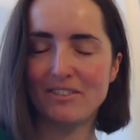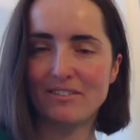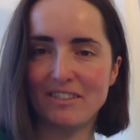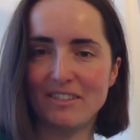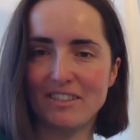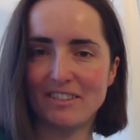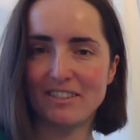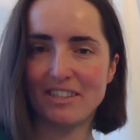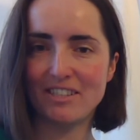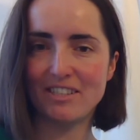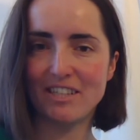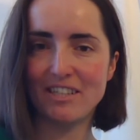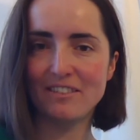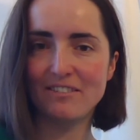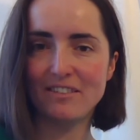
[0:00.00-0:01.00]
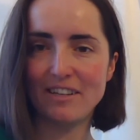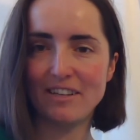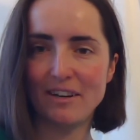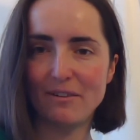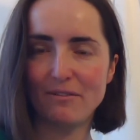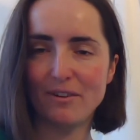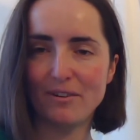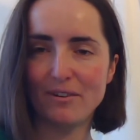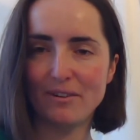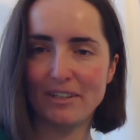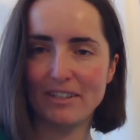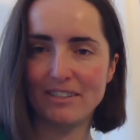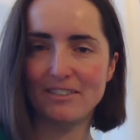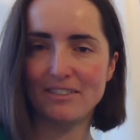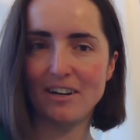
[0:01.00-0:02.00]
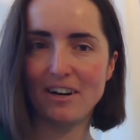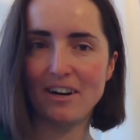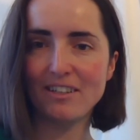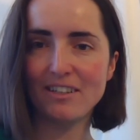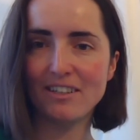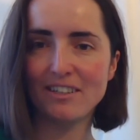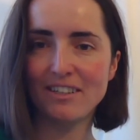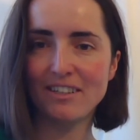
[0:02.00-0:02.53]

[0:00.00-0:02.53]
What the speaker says: to the discussion now following this talk.